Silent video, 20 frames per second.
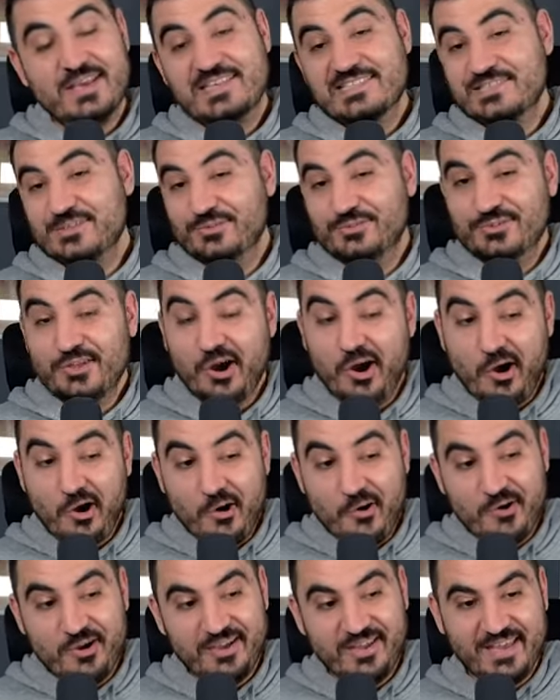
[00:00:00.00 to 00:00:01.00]
So
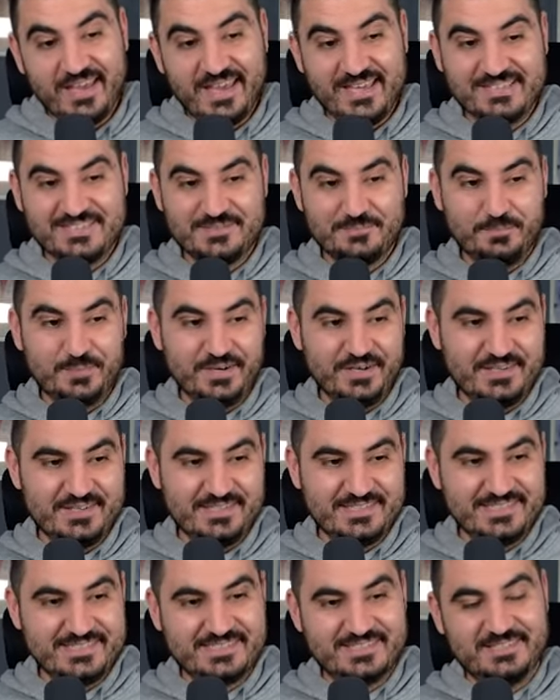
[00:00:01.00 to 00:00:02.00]
draw at
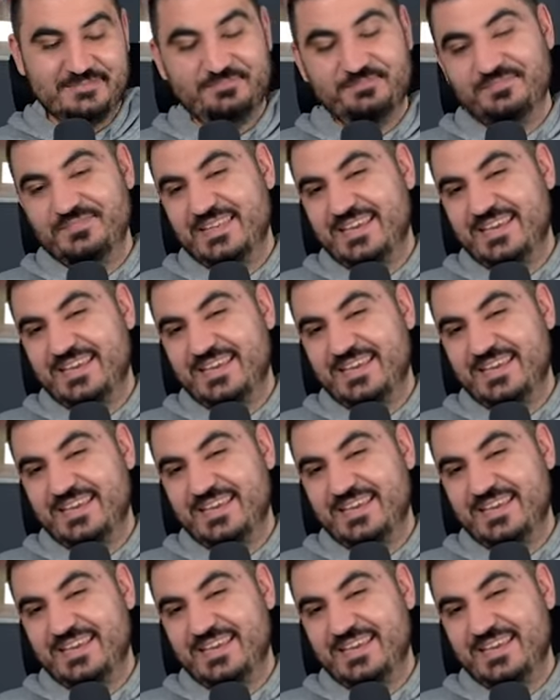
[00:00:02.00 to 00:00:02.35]
Spurs.